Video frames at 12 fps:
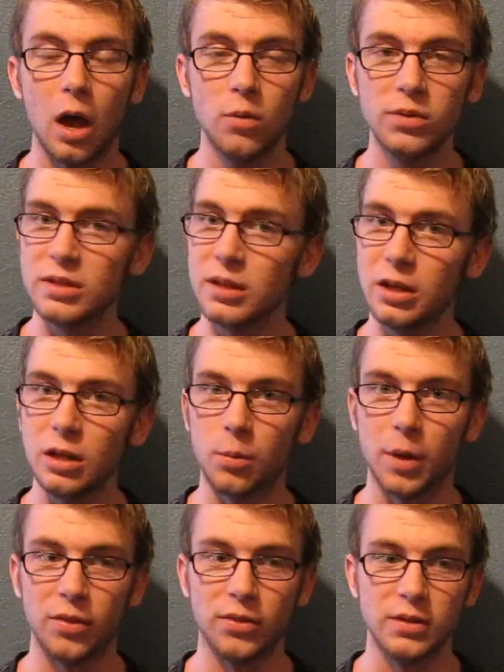I was thinking
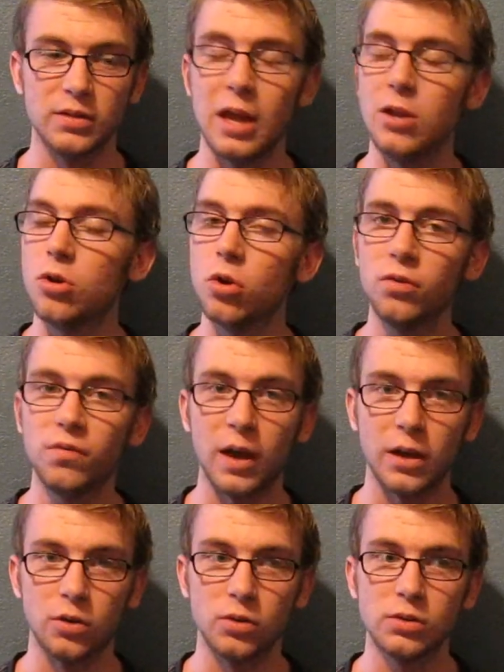about this, and
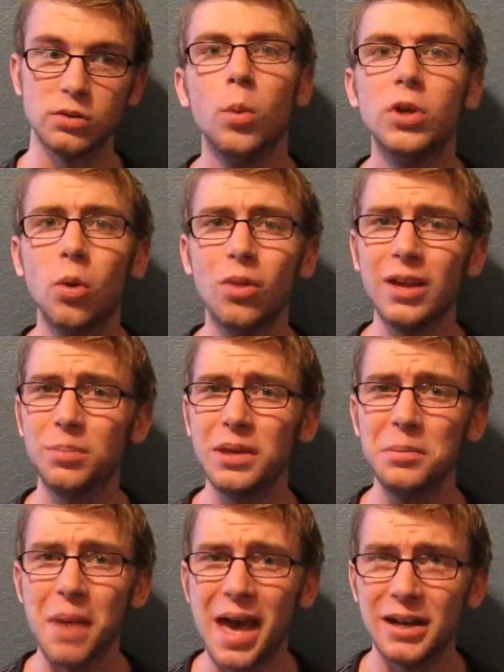nerdfighters, we don't like
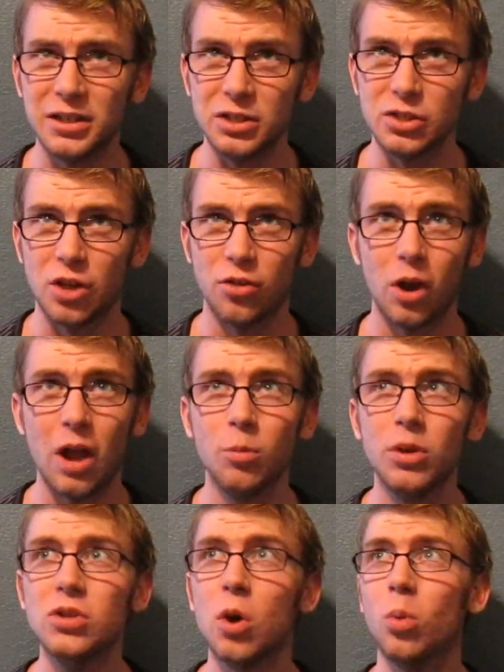being mad at each other, and
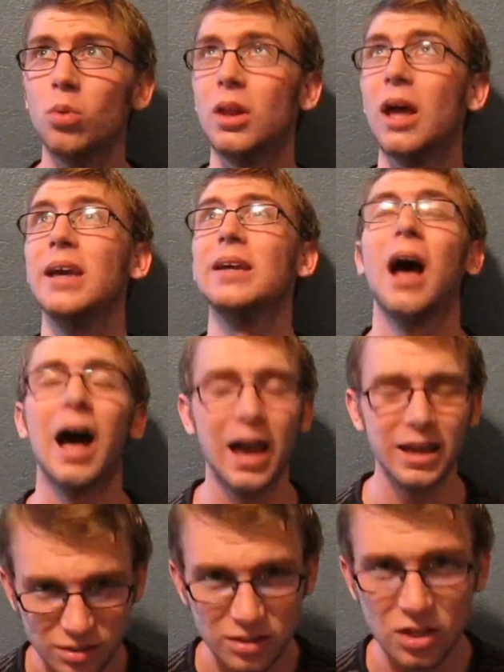we don't like
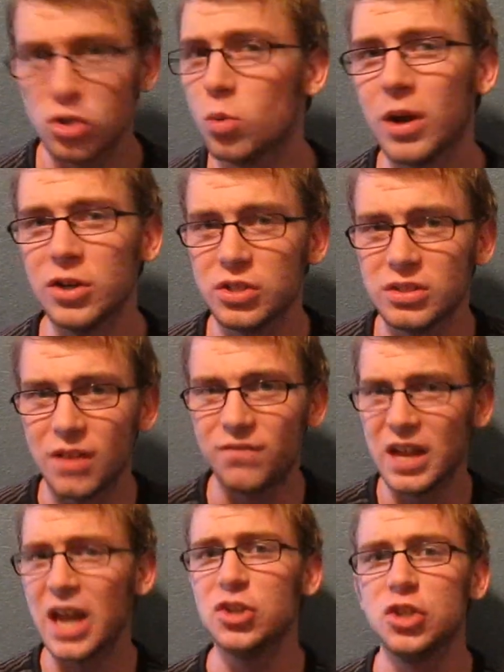high situations of
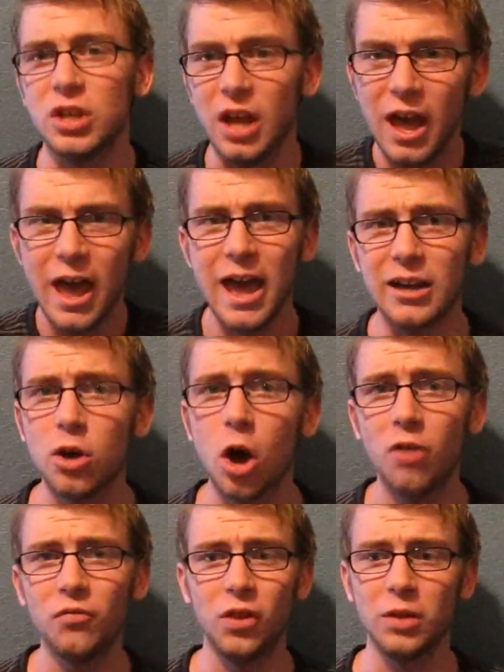tension and
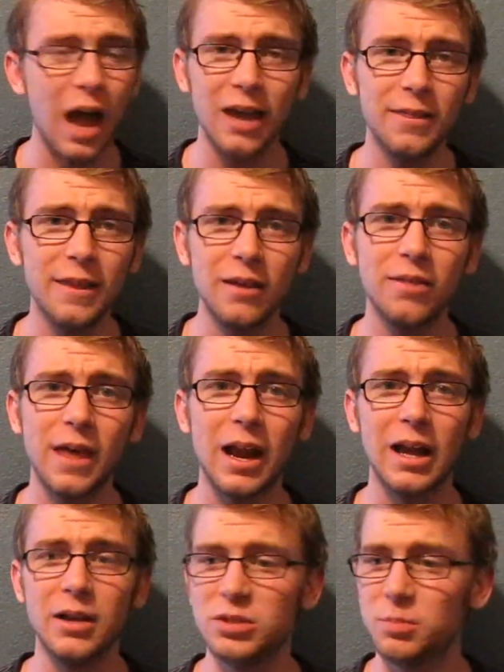conflict. I think that
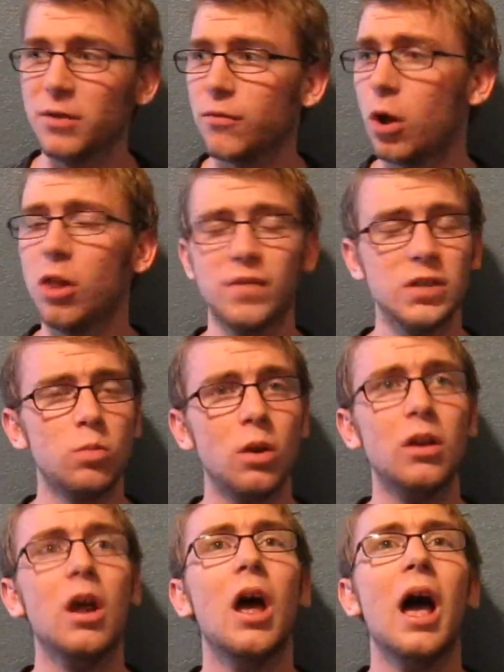I speak for all of us
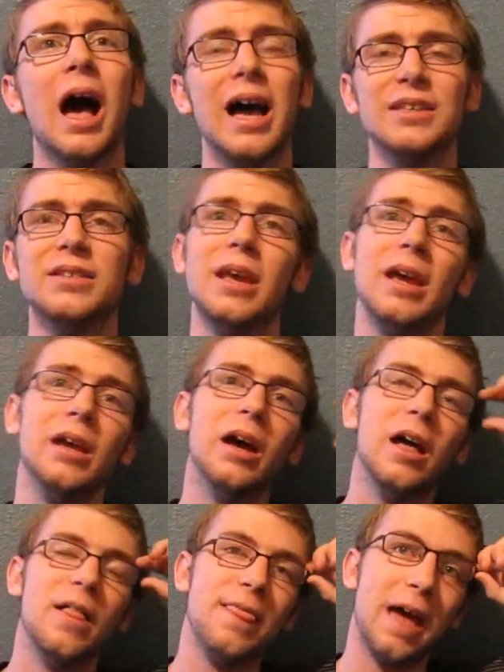when I say
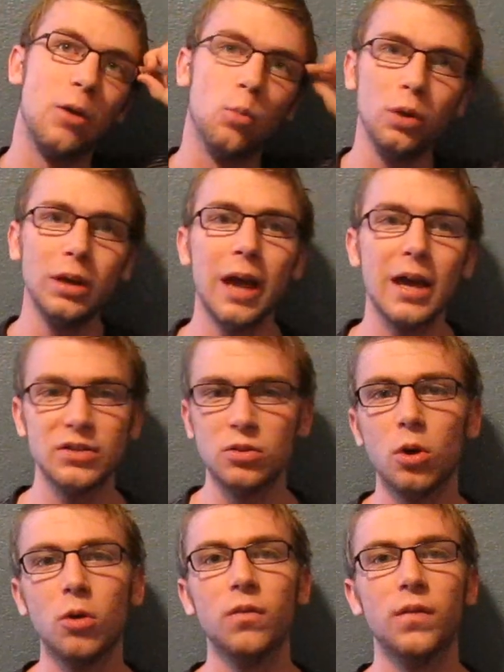that we as
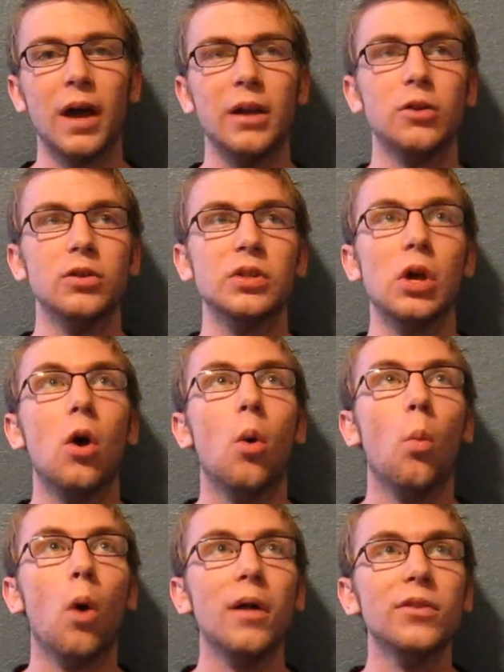nerdfighters
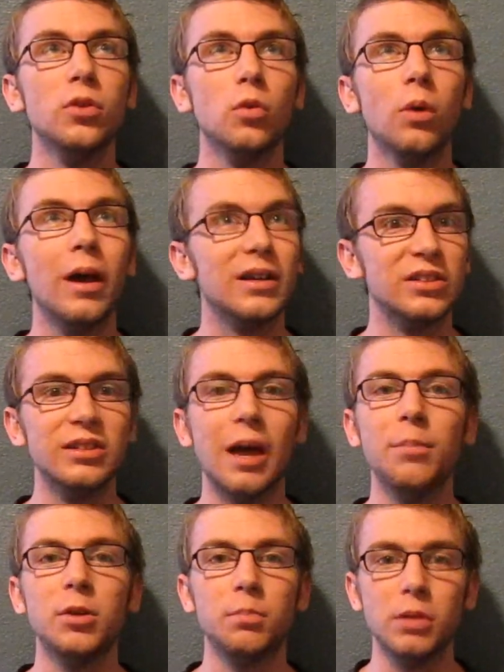want to
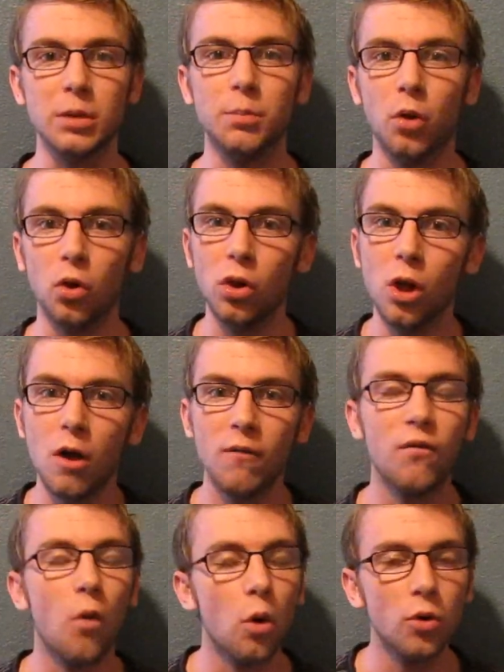accept people
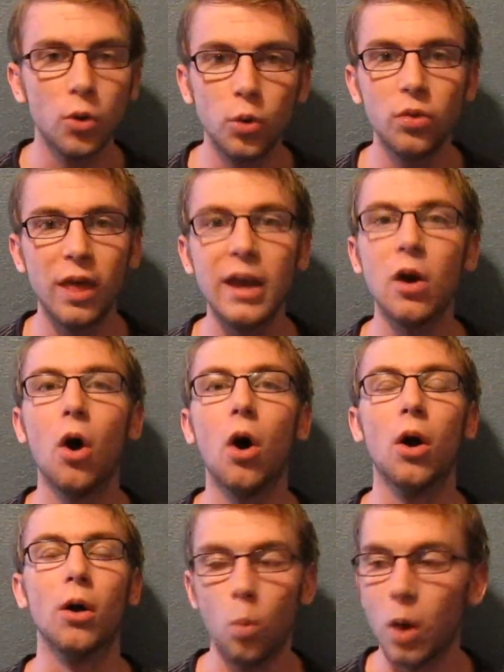for who they
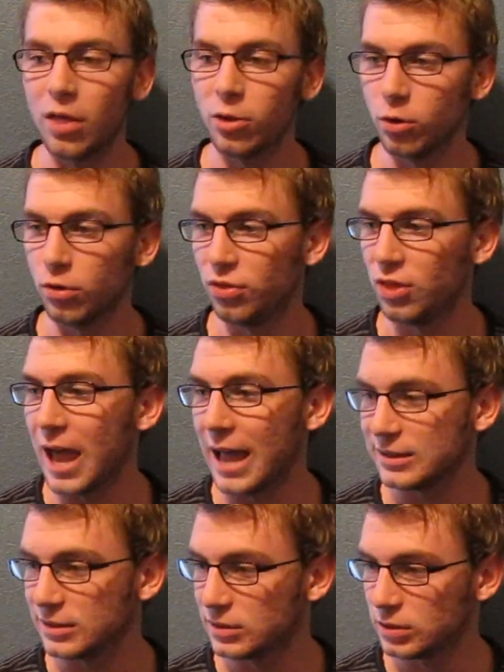are. Whether
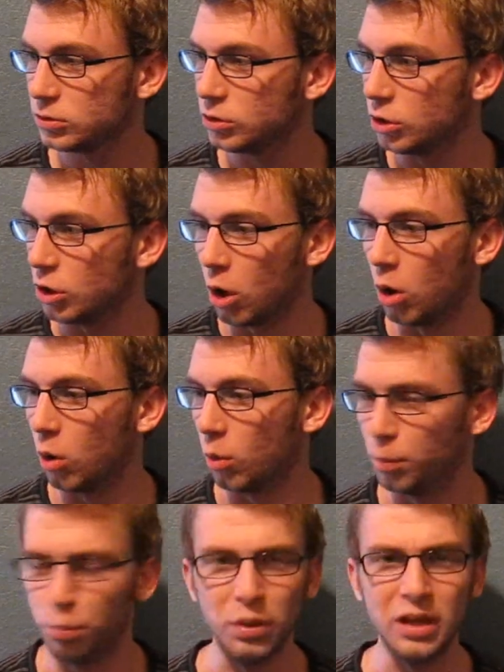that's, you
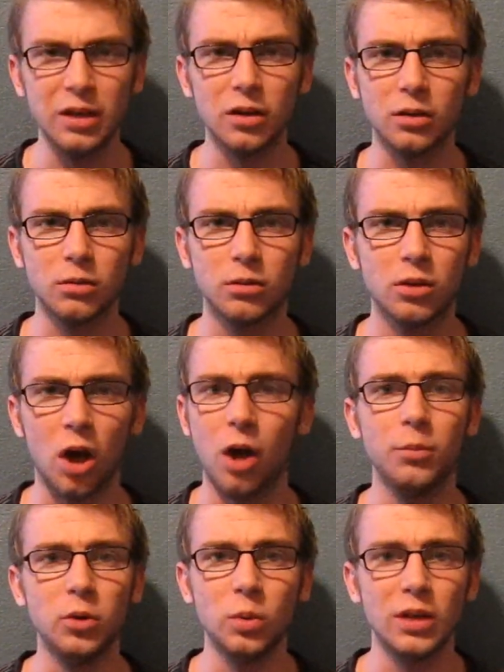know, being a
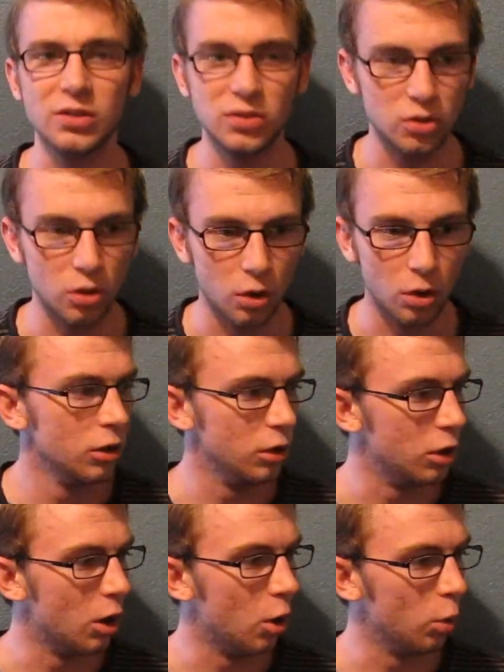communist, or,
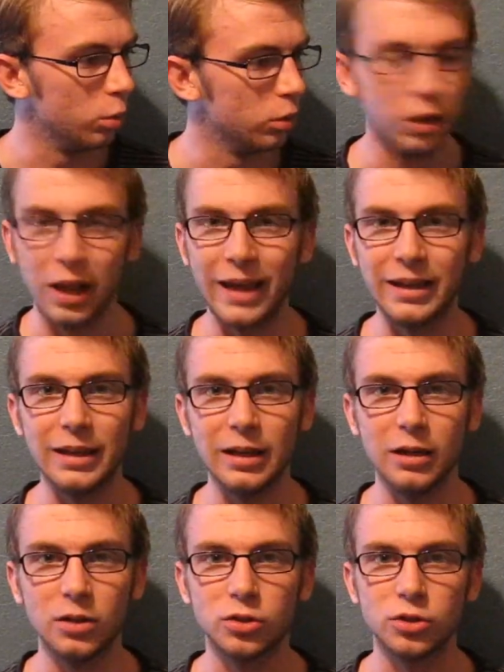you know,
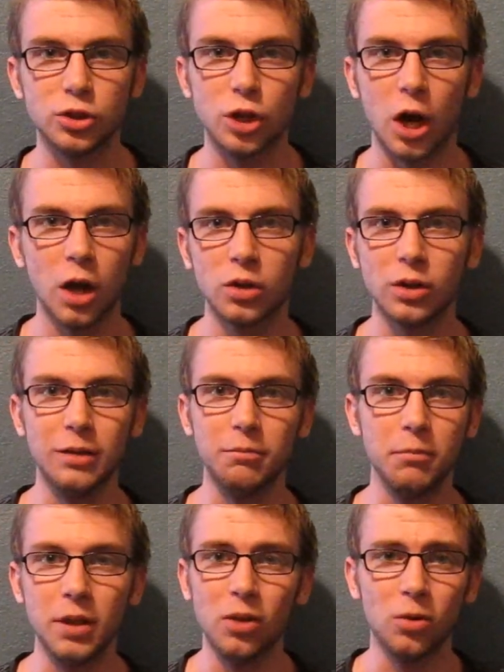liking chocolate
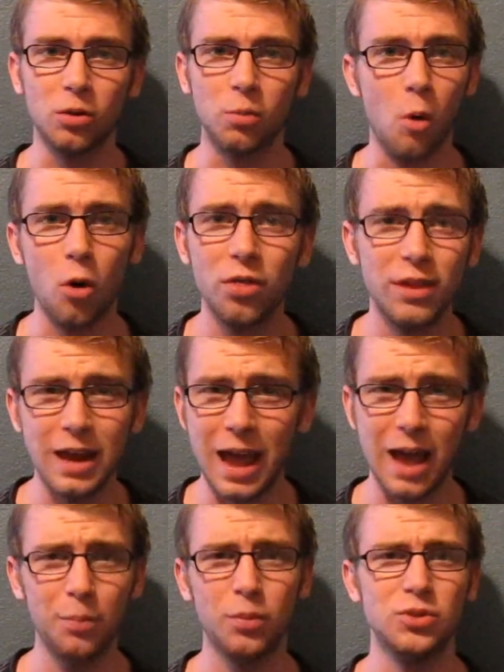milk more than
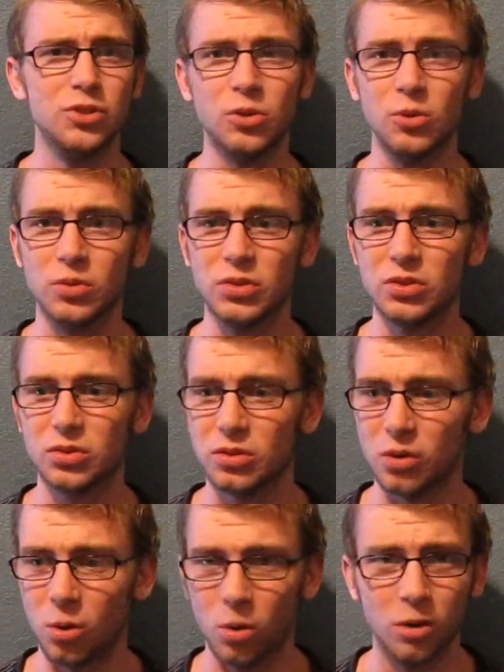apple juice,
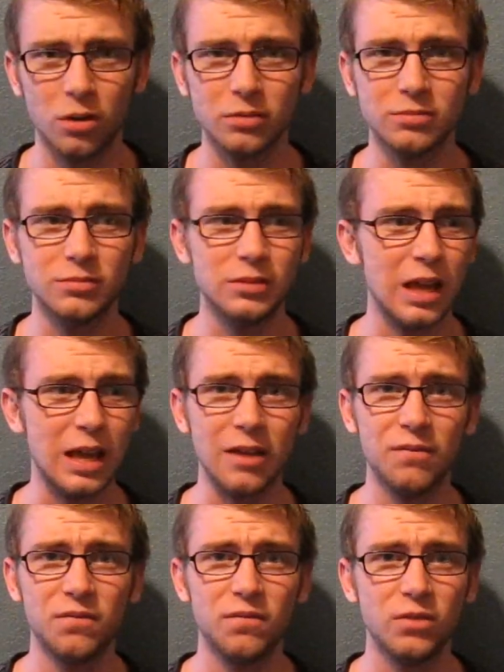or
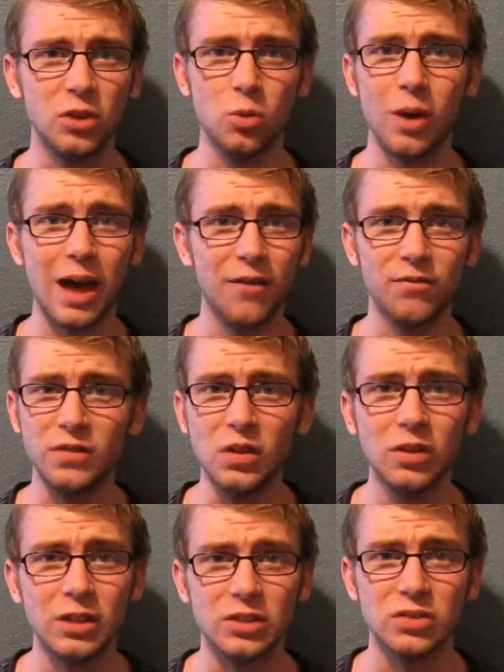if you have
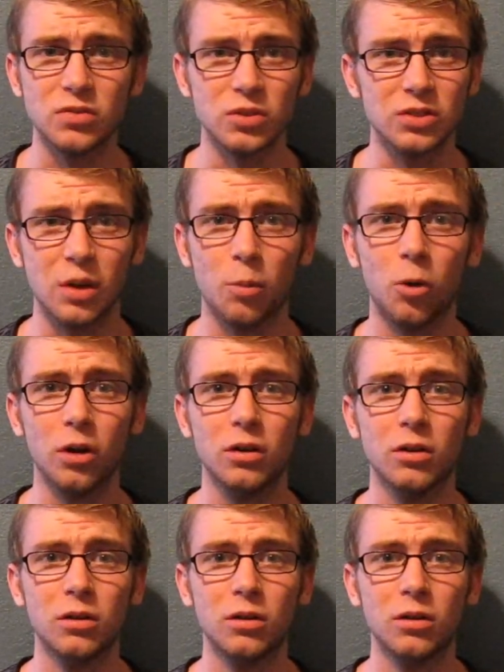feelings for someone.